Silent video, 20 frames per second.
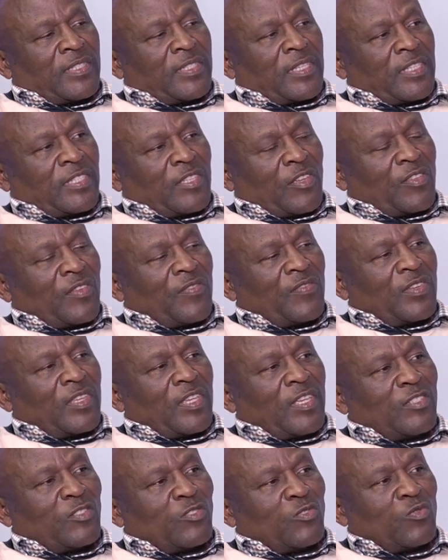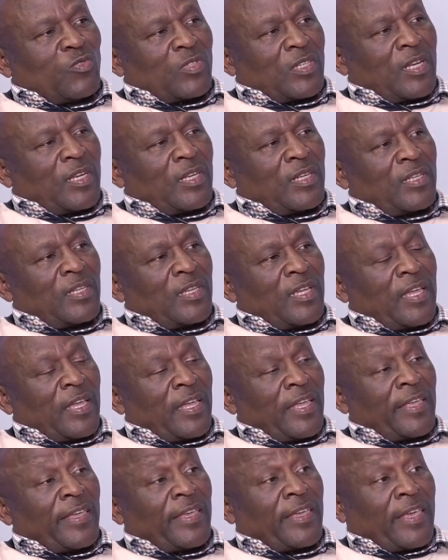South Africans to really
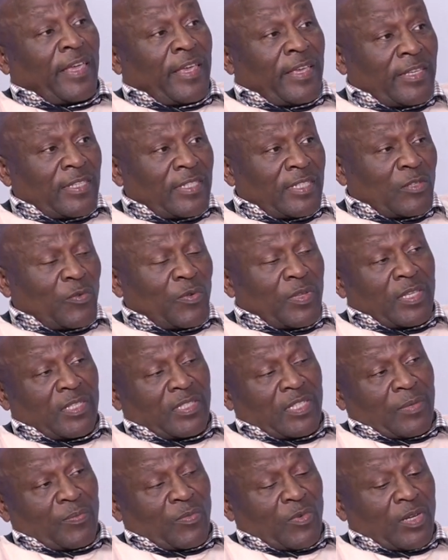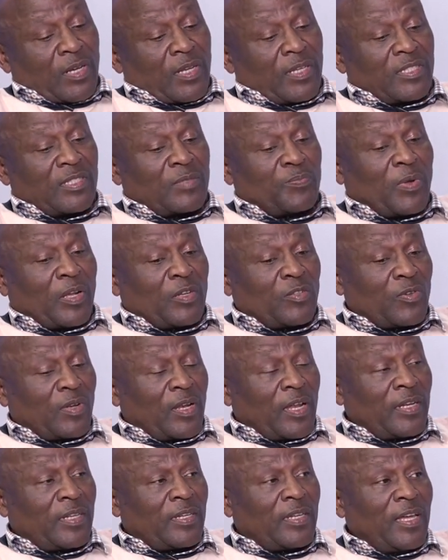engage with this democracy,
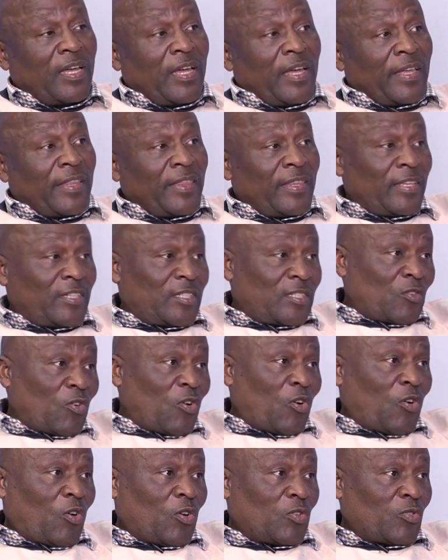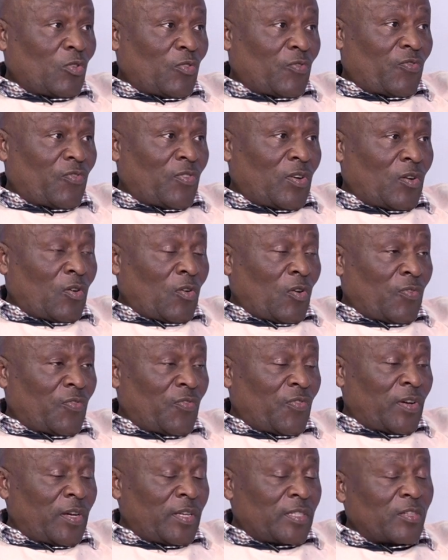particularly this cohort of
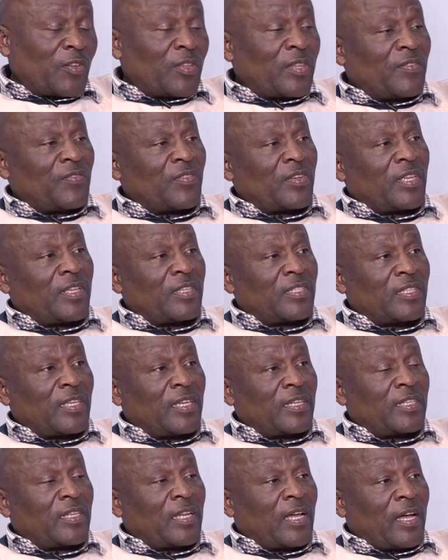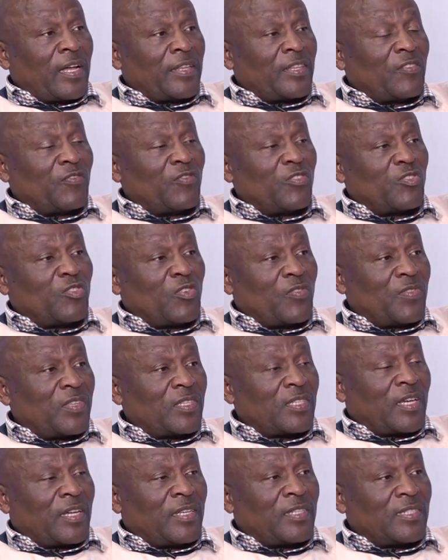South Africans that are the future of
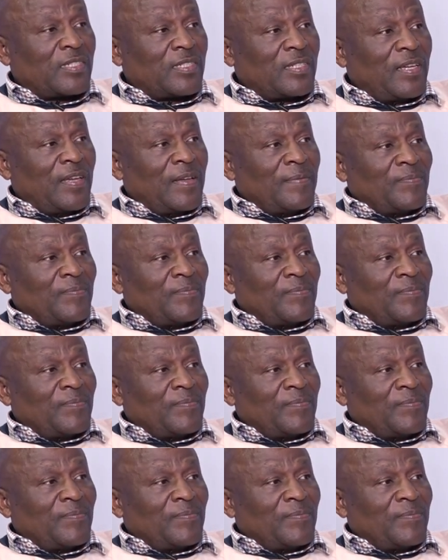this country.